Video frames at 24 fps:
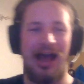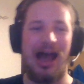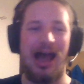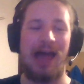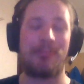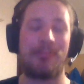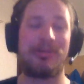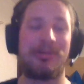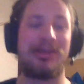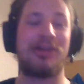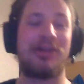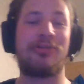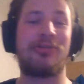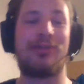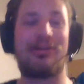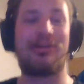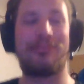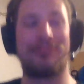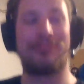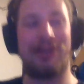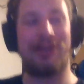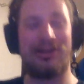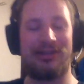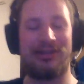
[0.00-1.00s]
I'm here
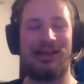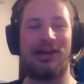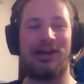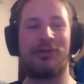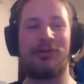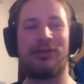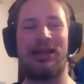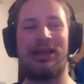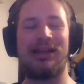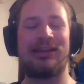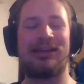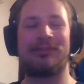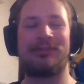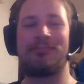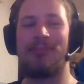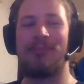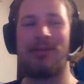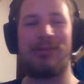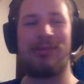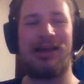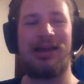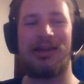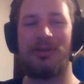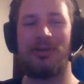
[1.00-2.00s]
and right now. Like,
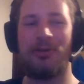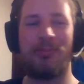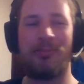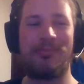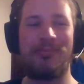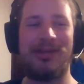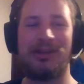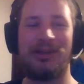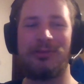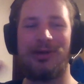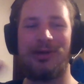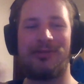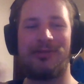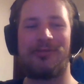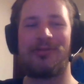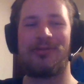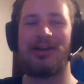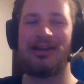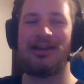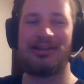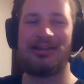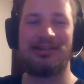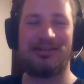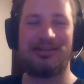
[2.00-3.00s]
maybe I don't meet one
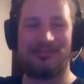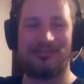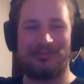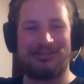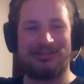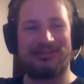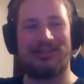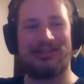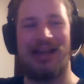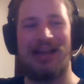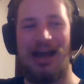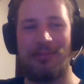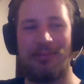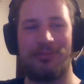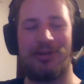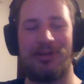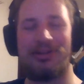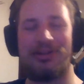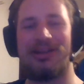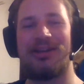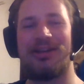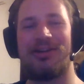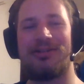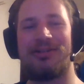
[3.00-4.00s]
friend, I'm
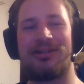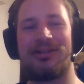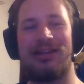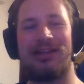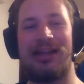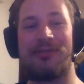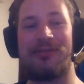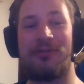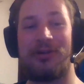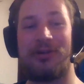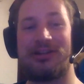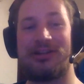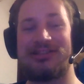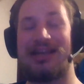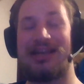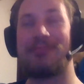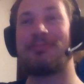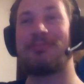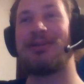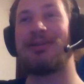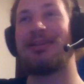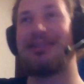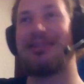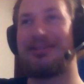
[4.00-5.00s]
not here. Like, for
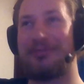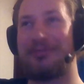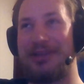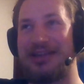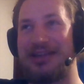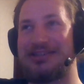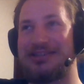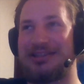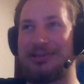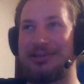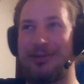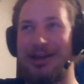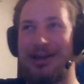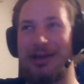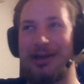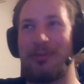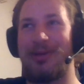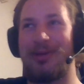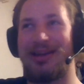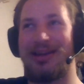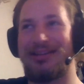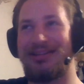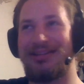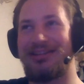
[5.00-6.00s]
example, the reason why I
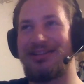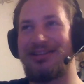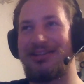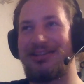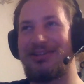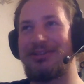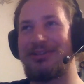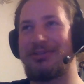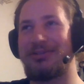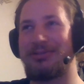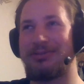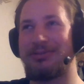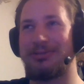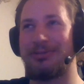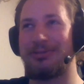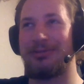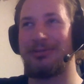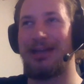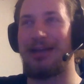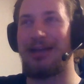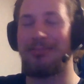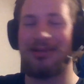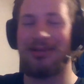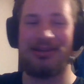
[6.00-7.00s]
went to
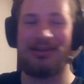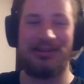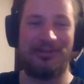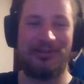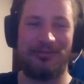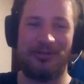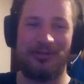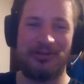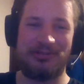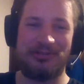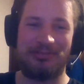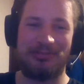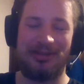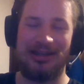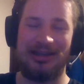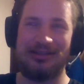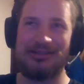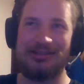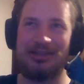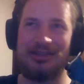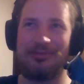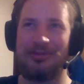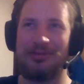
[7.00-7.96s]
Lapland in the first place,